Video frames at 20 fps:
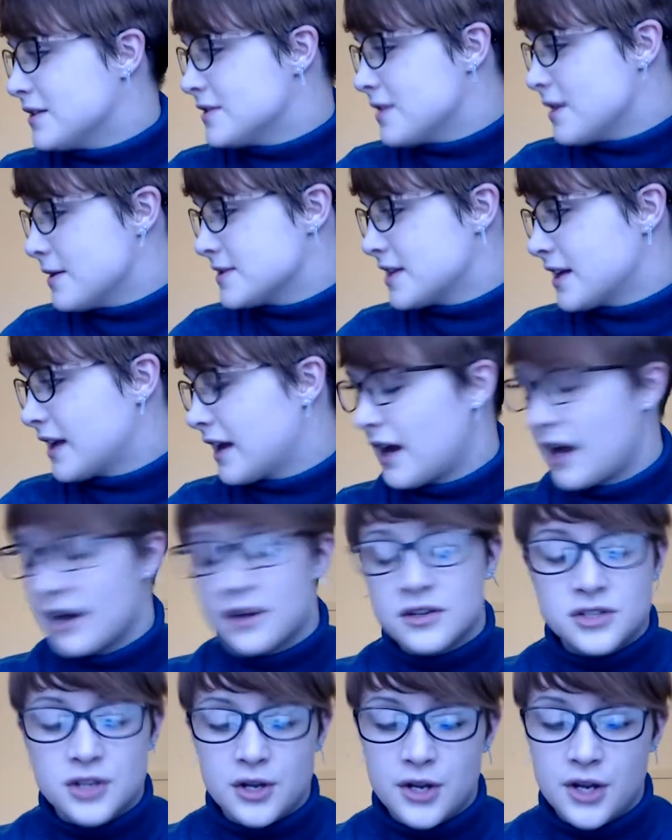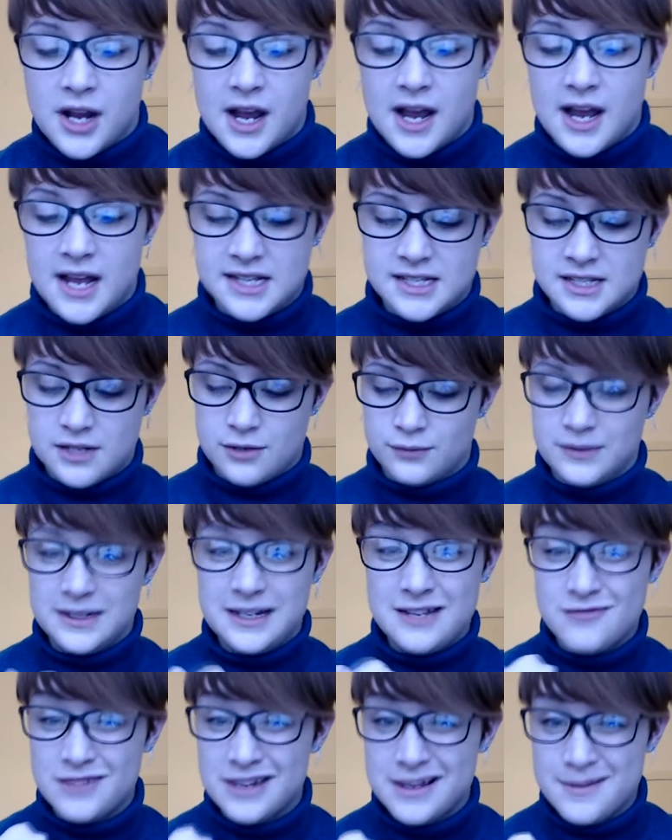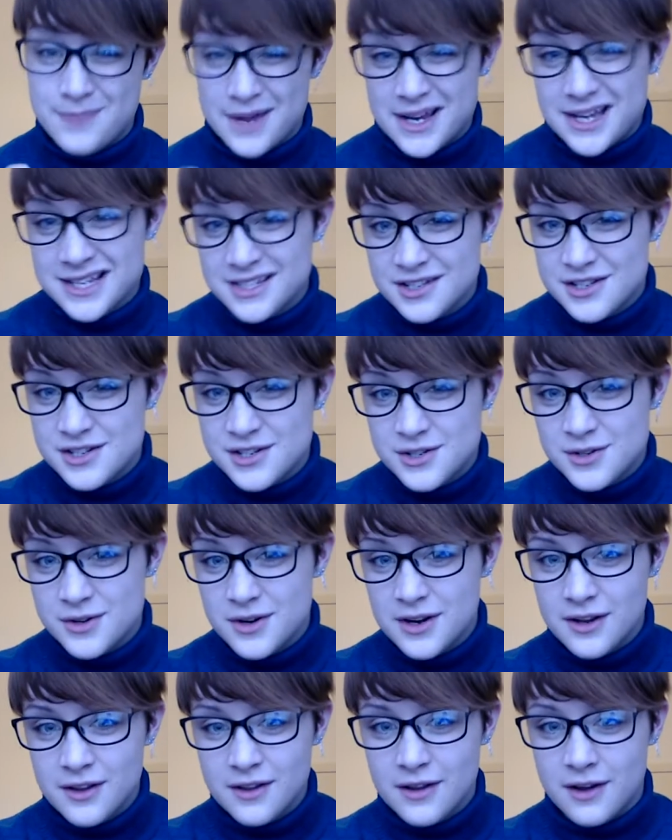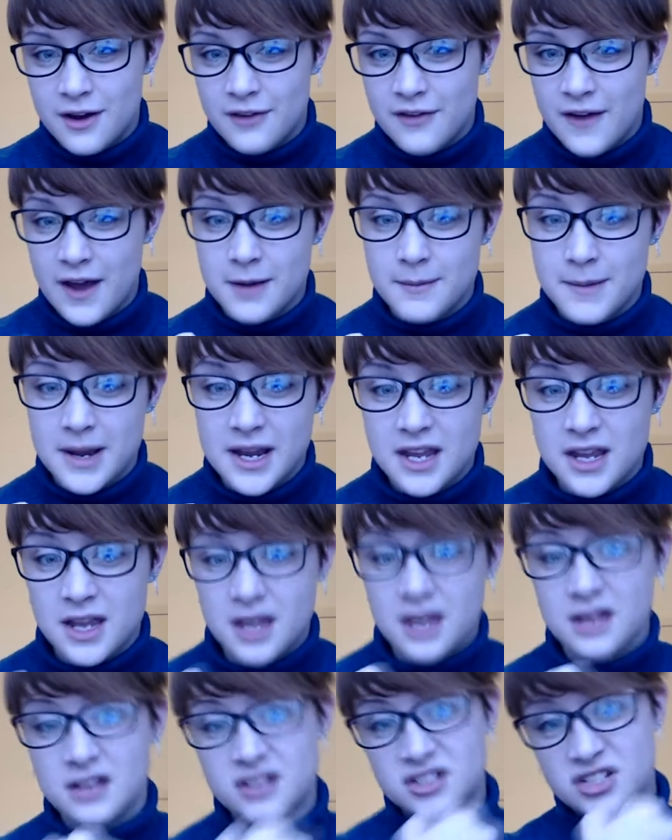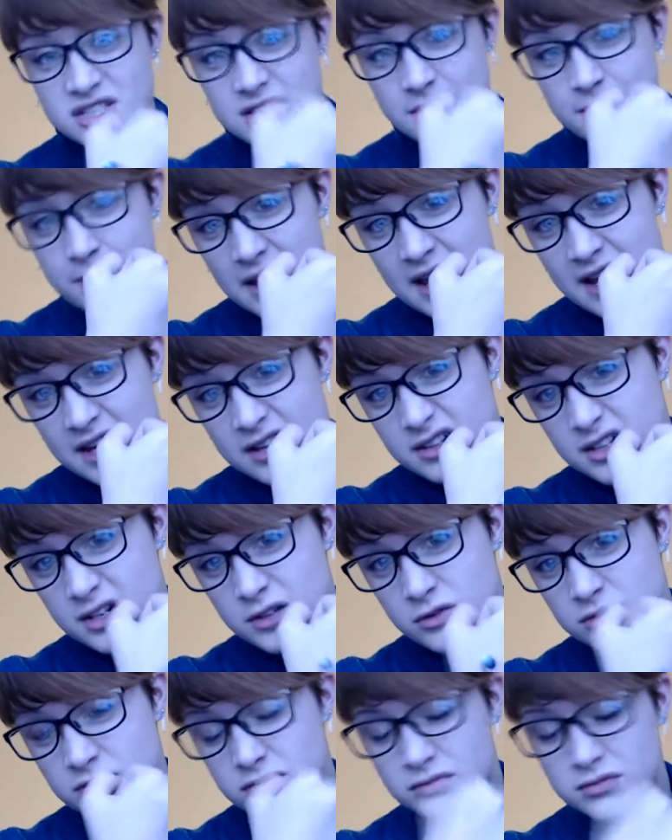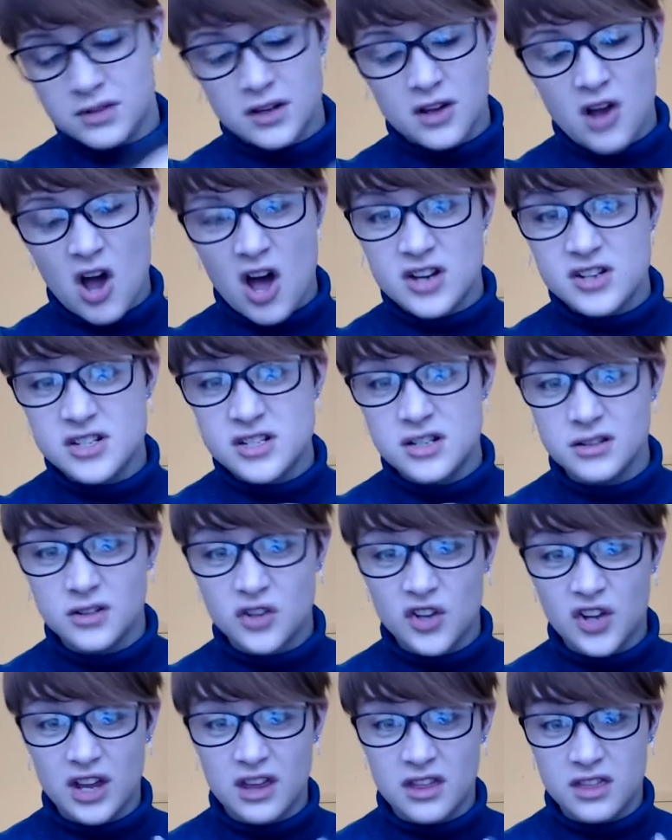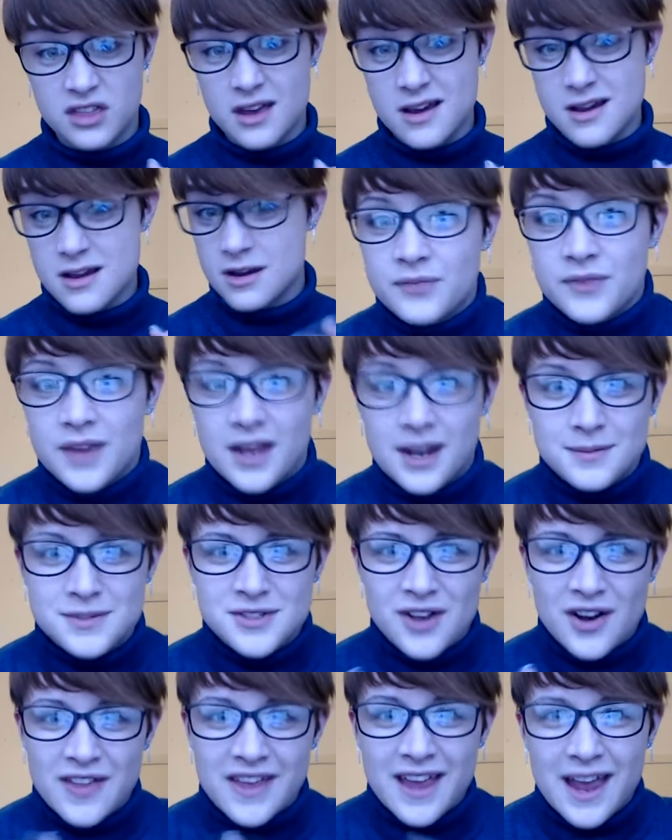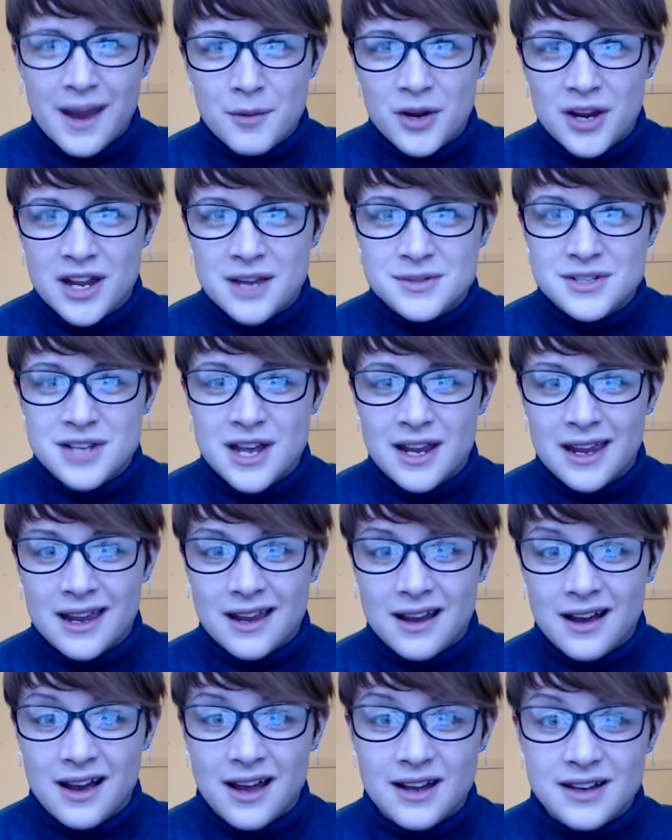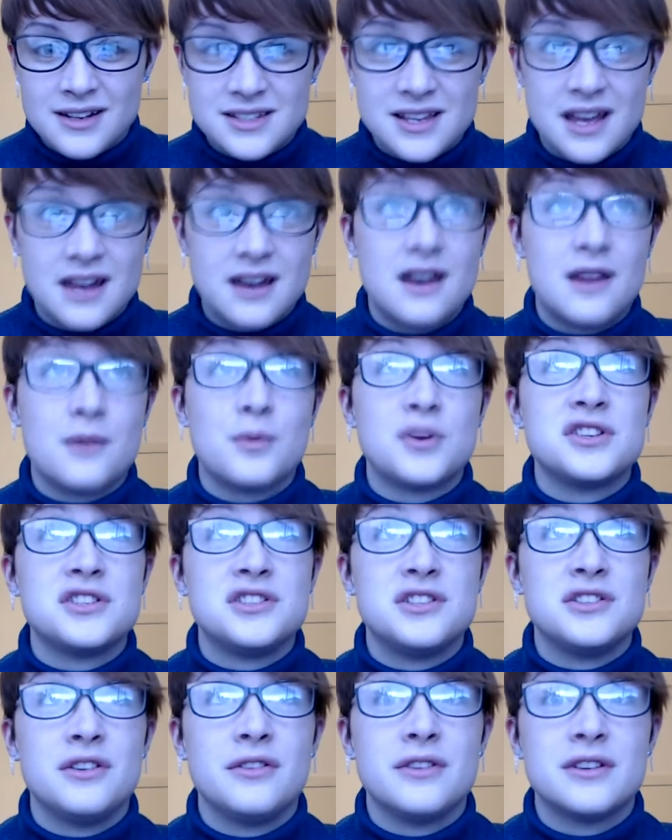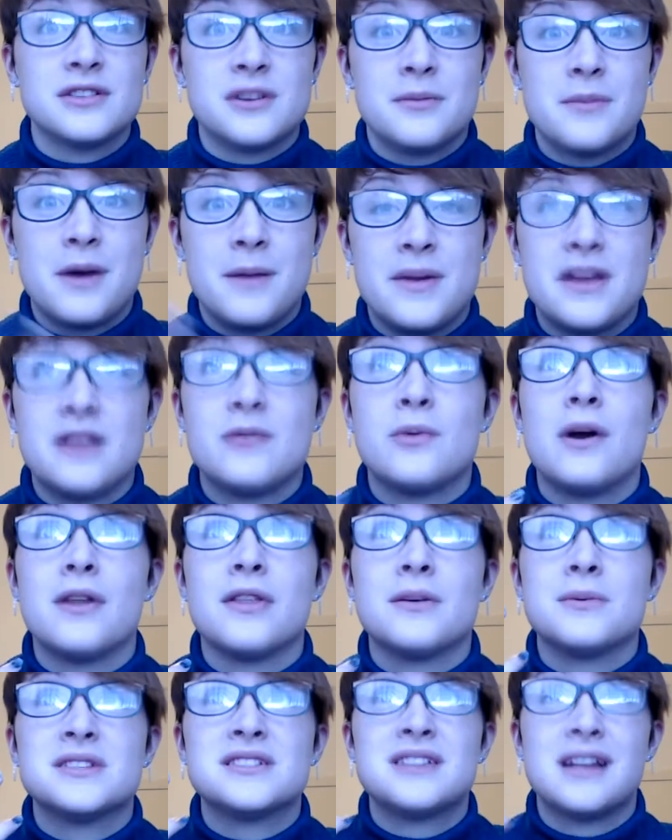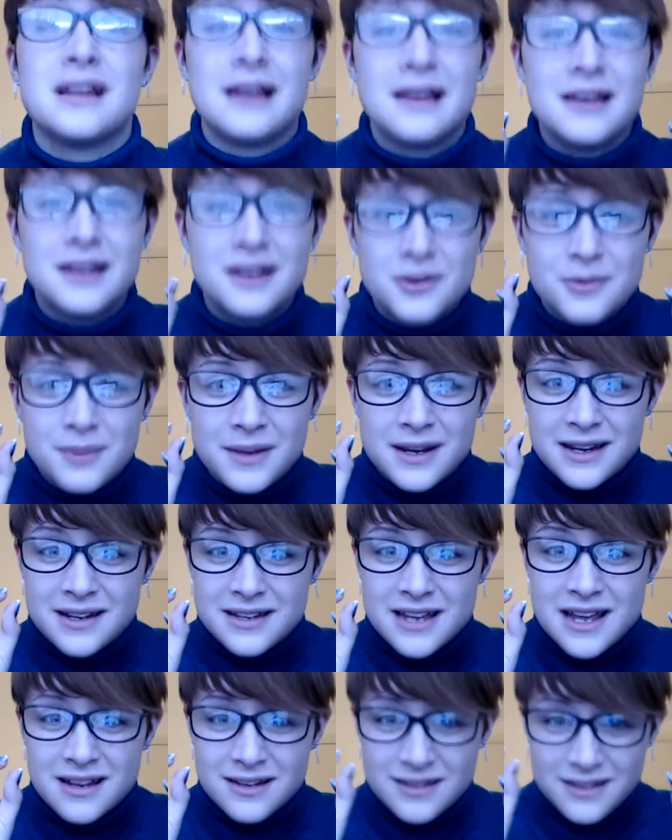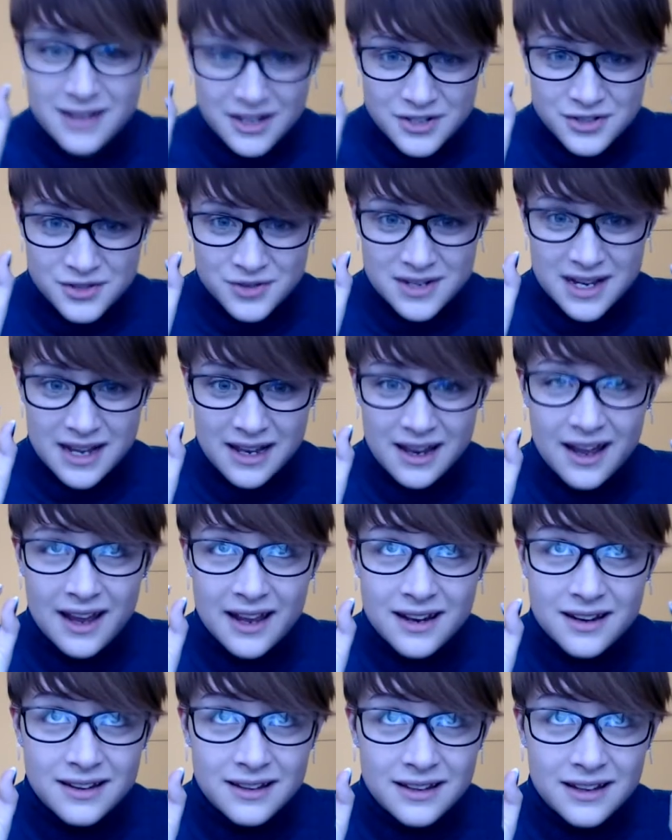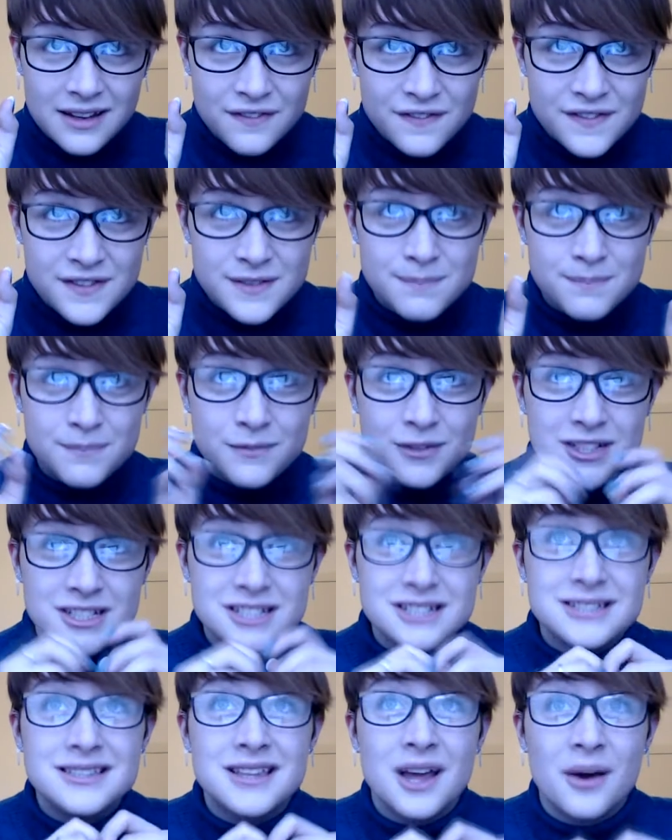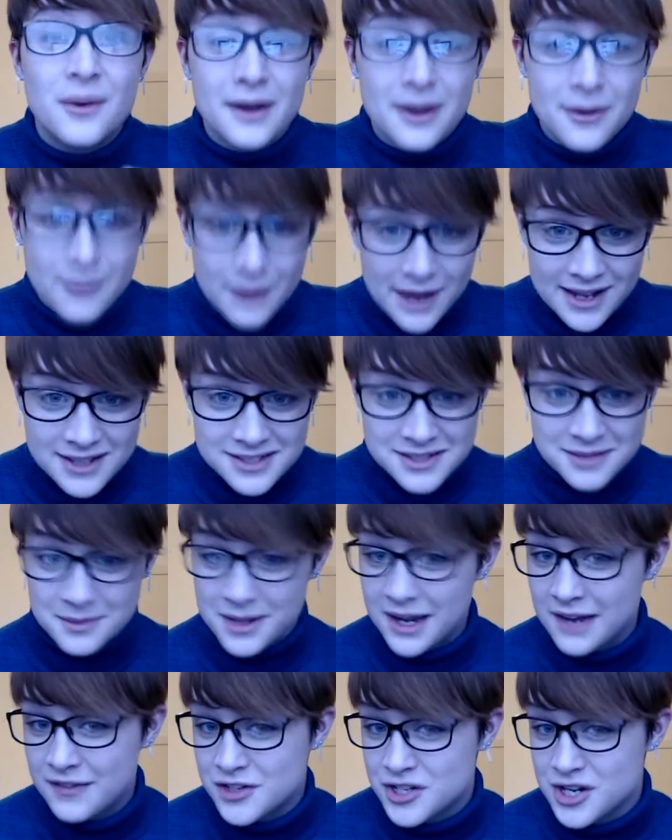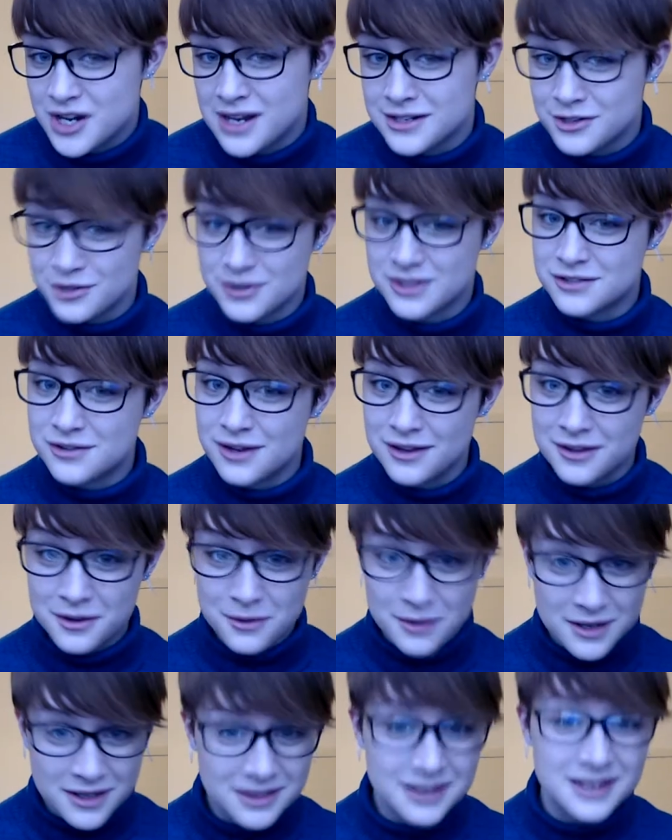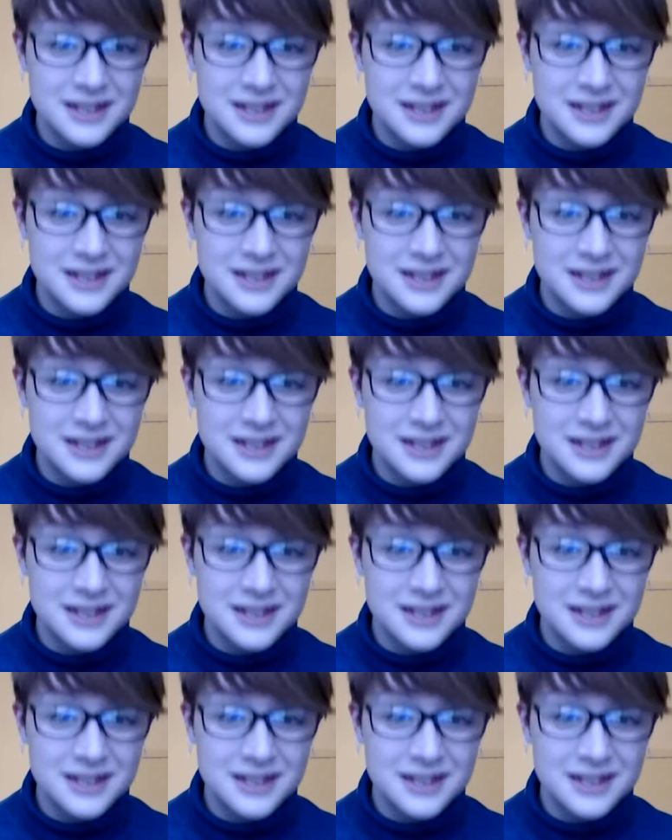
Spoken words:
So I was thinking I could show you guys a really basic tutorial of how to make just a plain little cut looking thing. And I'm sorry the camera keeps shaking. I decided I wanted to do this on my bed while there was still a little bit of natural daylight left, which is going away, so I'm gonna have to try and do this rather quickly.